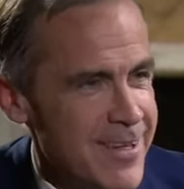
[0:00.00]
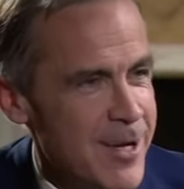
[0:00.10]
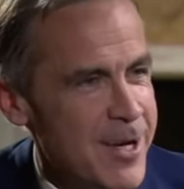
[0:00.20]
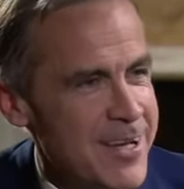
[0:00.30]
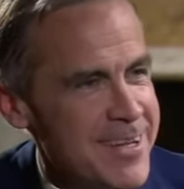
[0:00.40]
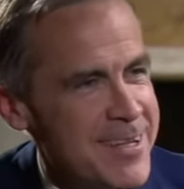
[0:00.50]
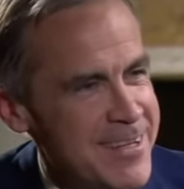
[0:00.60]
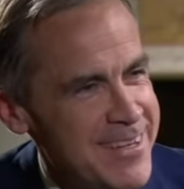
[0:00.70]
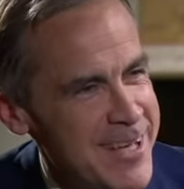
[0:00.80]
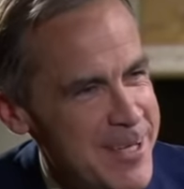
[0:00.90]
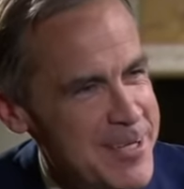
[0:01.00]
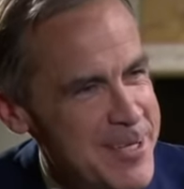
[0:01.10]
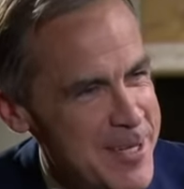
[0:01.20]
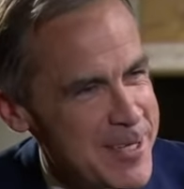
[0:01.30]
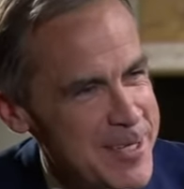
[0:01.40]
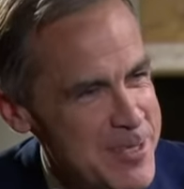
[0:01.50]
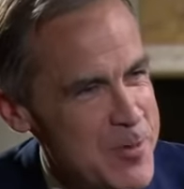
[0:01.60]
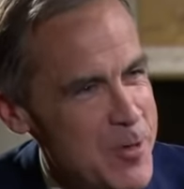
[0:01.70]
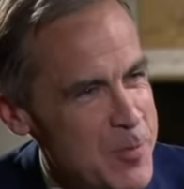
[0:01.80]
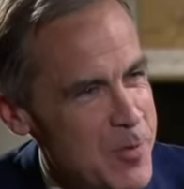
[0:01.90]
Ed, as
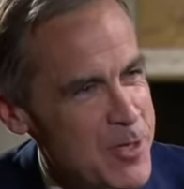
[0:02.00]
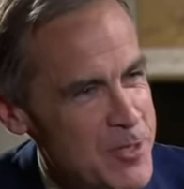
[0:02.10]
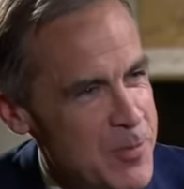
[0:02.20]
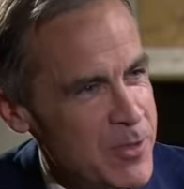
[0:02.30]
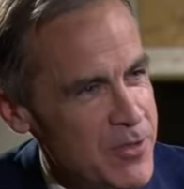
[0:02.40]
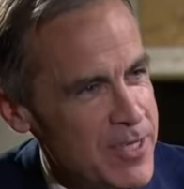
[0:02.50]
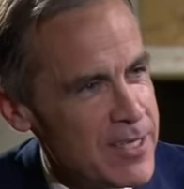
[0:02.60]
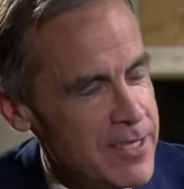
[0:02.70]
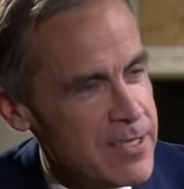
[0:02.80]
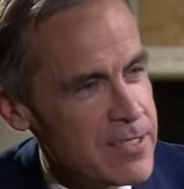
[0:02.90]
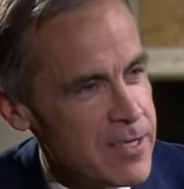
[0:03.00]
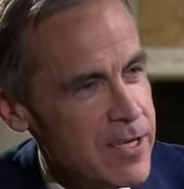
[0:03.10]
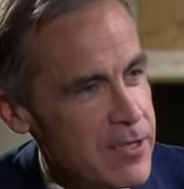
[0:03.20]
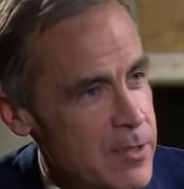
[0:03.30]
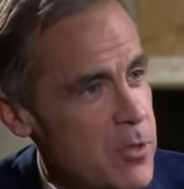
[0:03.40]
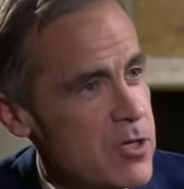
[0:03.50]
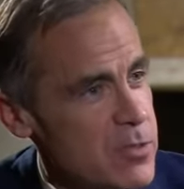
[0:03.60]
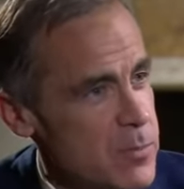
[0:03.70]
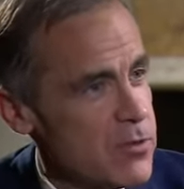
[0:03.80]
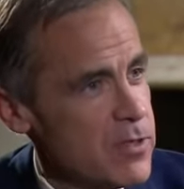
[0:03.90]
you know, possibility is the
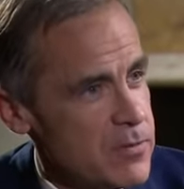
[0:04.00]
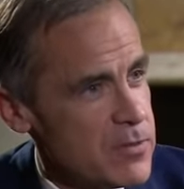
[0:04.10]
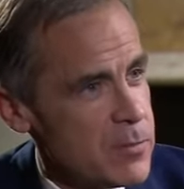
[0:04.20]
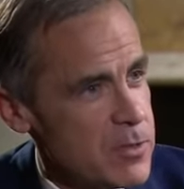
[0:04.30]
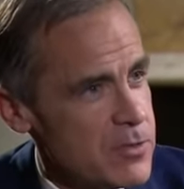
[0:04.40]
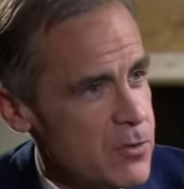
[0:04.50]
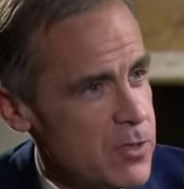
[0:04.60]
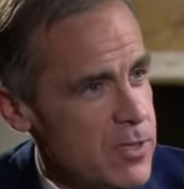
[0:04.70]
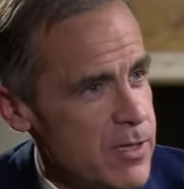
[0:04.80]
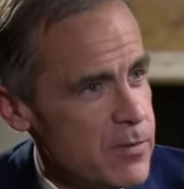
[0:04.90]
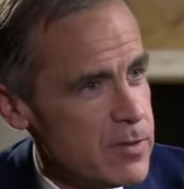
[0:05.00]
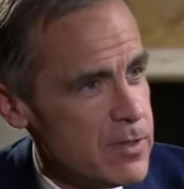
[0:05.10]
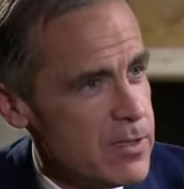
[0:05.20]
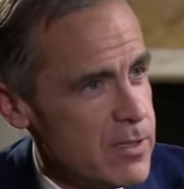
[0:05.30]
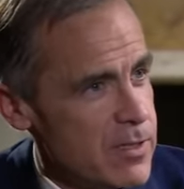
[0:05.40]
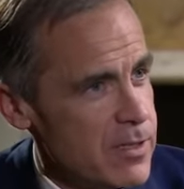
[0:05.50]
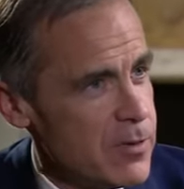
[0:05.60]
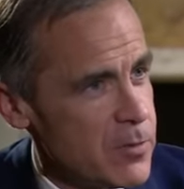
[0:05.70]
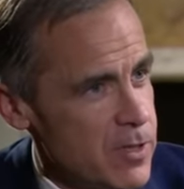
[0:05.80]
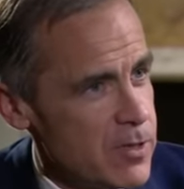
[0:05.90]
possibility of something turning out,
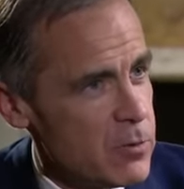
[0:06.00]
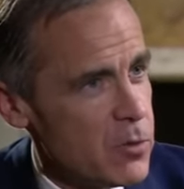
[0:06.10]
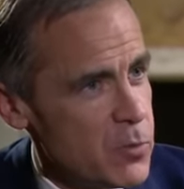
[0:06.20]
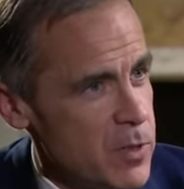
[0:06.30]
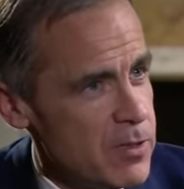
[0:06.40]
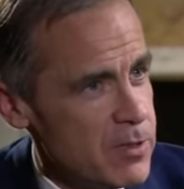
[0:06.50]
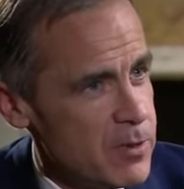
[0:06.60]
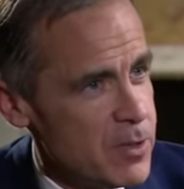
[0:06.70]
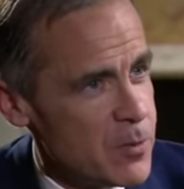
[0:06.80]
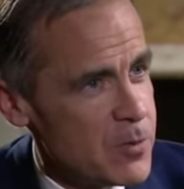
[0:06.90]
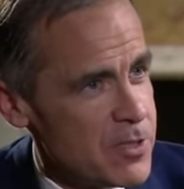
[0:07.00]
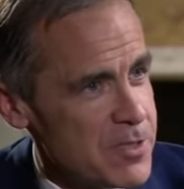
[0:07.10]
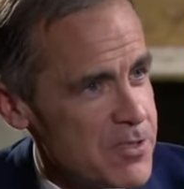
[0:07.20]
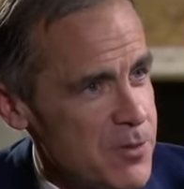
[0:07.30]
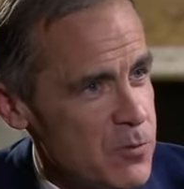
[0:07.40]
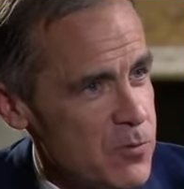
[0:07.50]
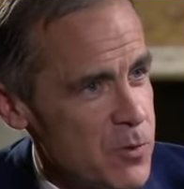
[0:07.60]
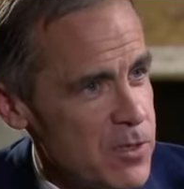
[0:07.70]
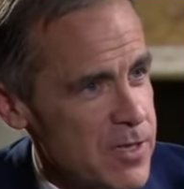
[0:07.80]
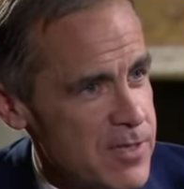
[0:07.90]
growth being a little lower than the central
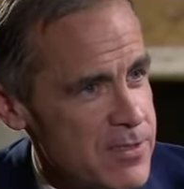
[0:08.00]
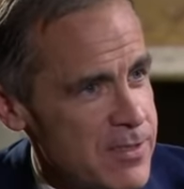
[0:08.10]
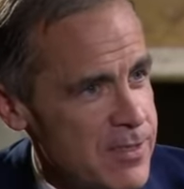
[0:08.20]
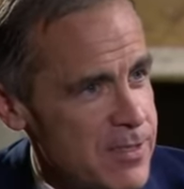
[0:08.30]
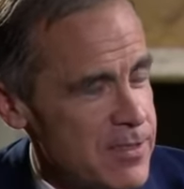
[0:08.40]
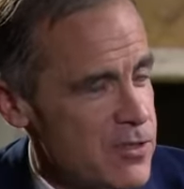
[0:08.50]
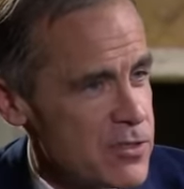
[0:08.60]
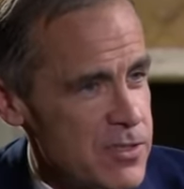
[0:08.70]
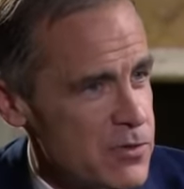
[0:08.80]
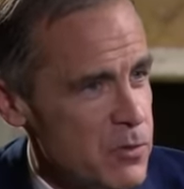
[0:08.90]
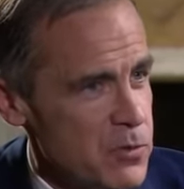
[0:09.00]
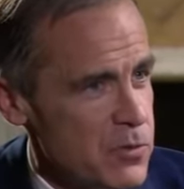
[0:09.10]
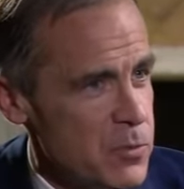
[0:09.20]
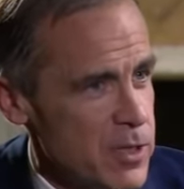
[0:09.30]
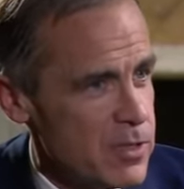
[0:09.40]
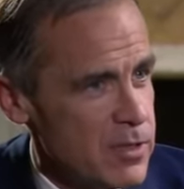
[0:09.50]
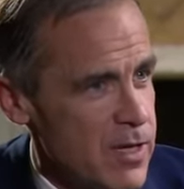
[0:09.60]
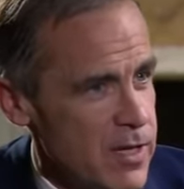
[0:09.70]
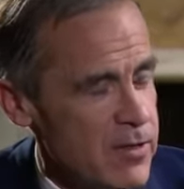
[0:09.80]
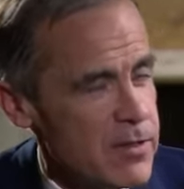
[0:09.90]
forecast, just as growth could be a little
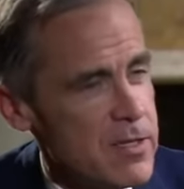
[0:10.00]
higher.